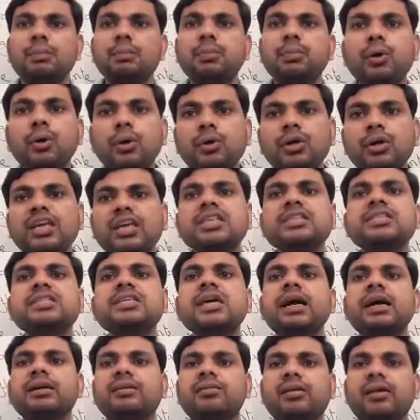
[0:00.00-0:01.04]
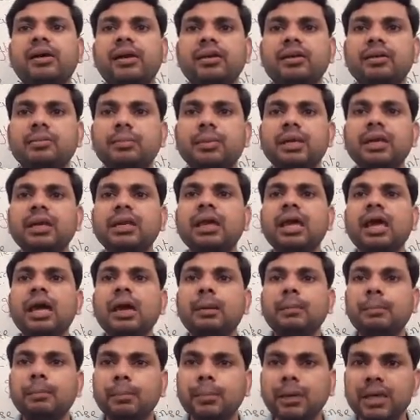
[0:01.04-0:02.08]
Polysaccharide
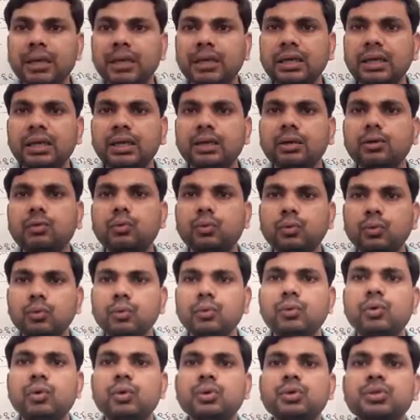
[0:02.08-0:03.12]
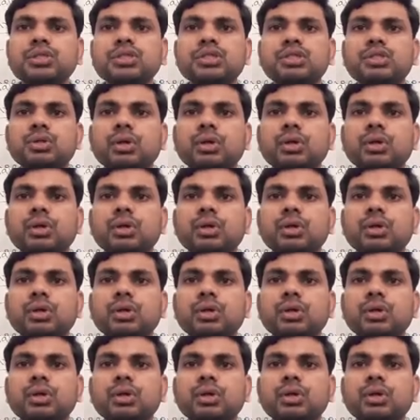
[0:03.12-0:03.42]
mean many glucose